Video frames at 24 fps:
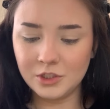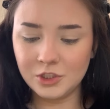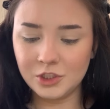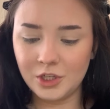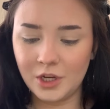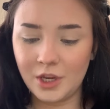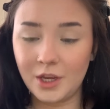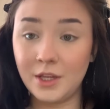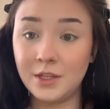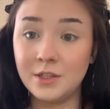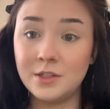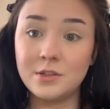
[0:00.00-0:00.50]

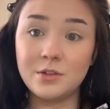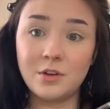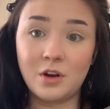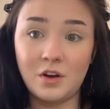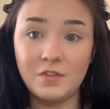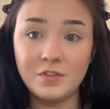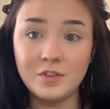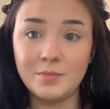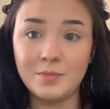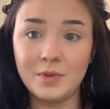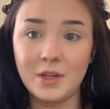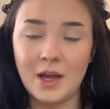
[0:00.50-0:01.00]
shade
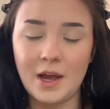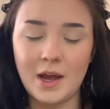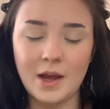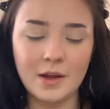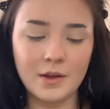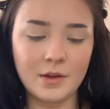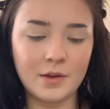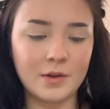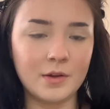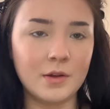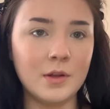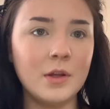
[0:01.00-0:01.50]
Soft Black.
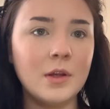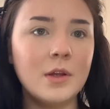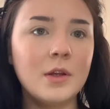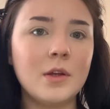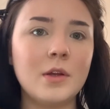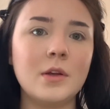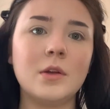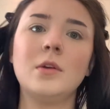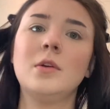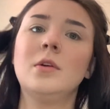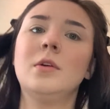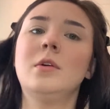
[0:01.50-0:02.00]

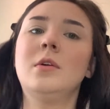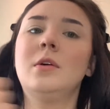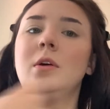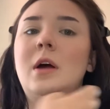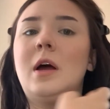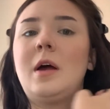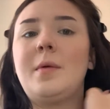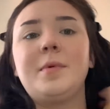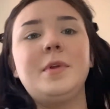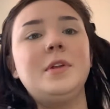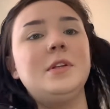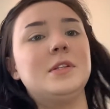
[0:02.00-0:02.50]

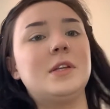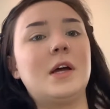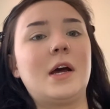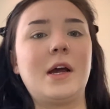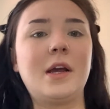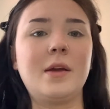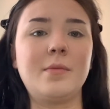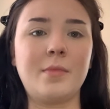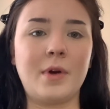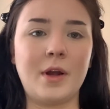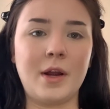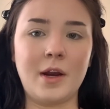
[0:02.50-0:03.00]
I've been
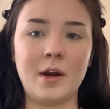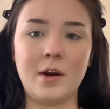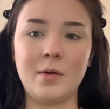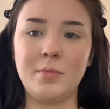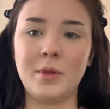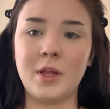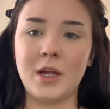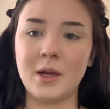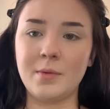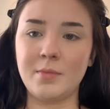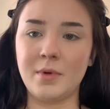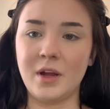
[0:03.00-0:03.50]
dyeing my hair
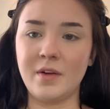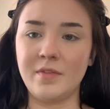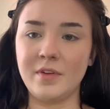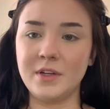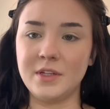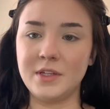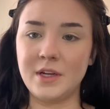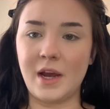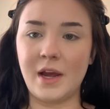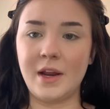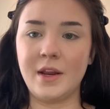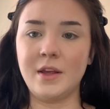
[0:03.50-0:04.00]
black, but I haven't
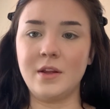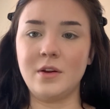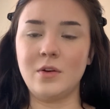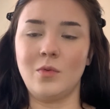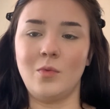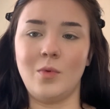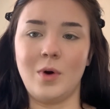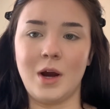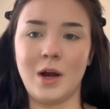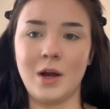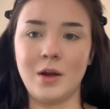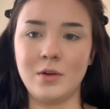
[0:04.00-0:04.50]
dyed it in a
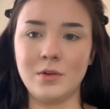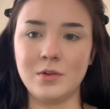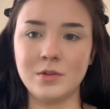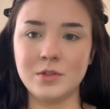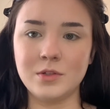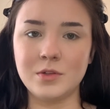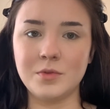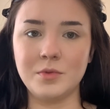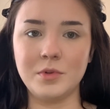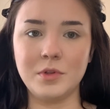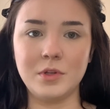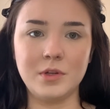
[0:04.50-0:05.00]
while,
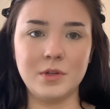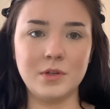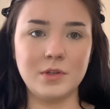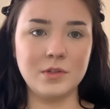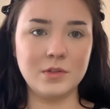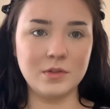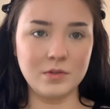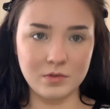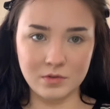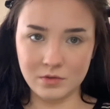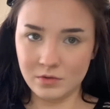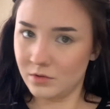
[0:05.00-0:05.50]
so it
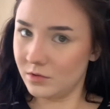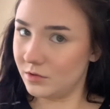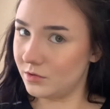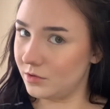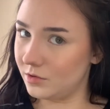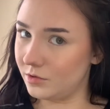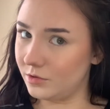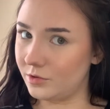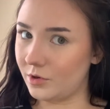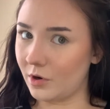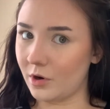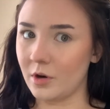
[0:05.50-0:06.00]
looks
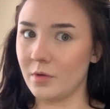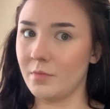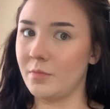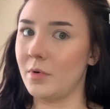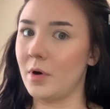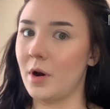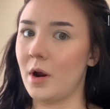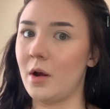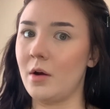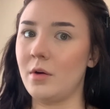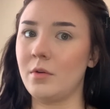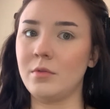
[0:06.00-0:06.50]
dark
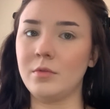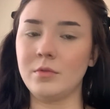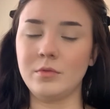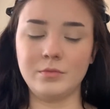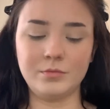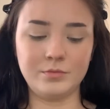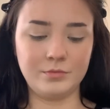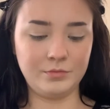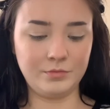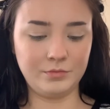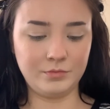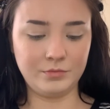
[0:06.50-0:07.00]
brown
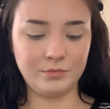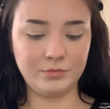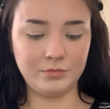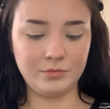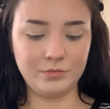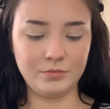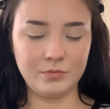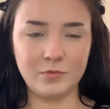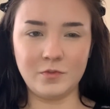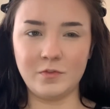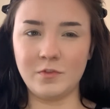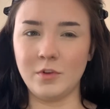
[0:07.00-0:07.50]

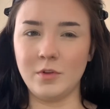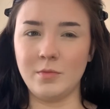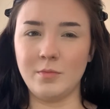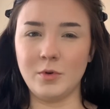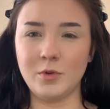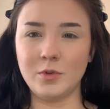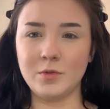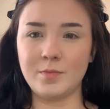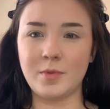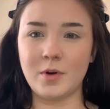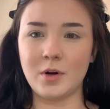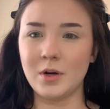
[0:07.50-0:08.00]
for the
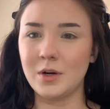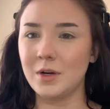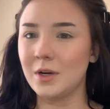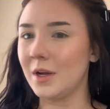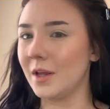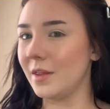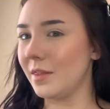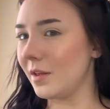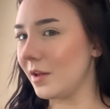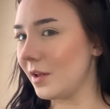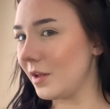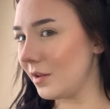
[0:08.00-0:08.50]
most part, I
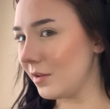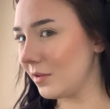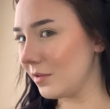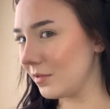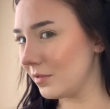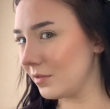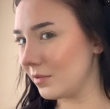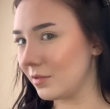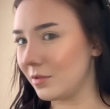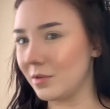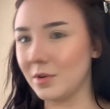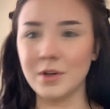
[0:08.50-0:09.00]
think.
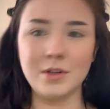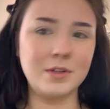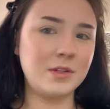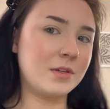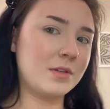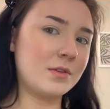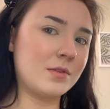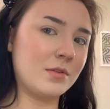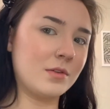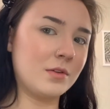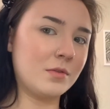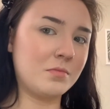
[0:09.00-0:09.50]
Or does it
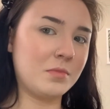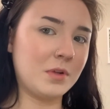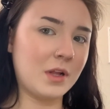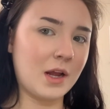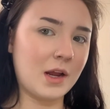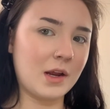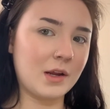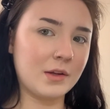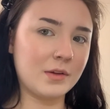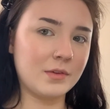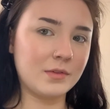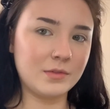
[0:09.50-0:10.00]
still look black?
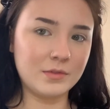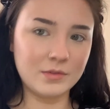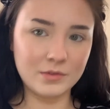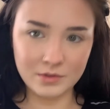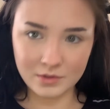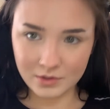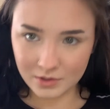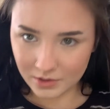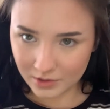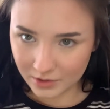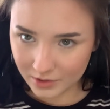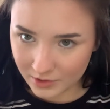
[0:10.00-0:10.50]

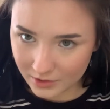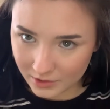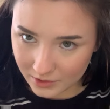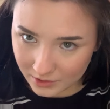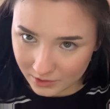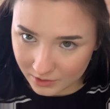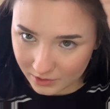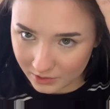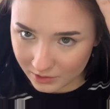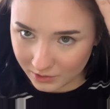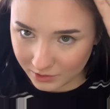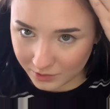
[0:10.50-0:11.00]

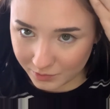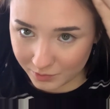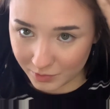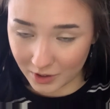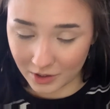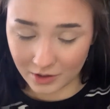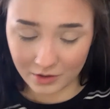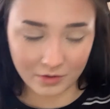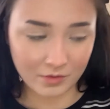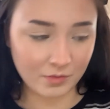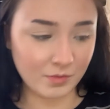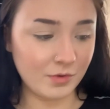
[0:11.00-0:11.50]
It looks brown
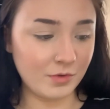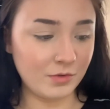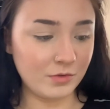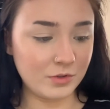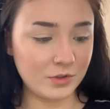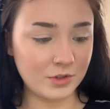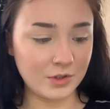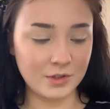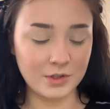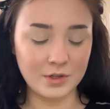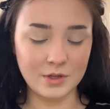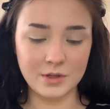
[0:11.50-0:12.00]
on the roots
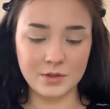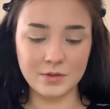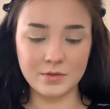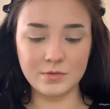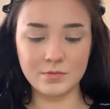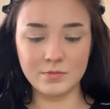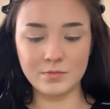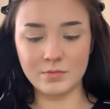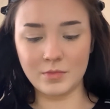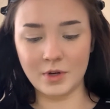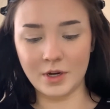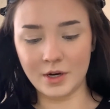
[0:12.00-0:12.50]
just because
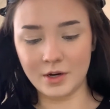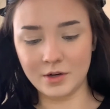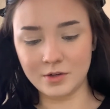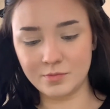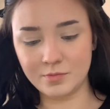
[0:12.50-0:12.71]
my hair is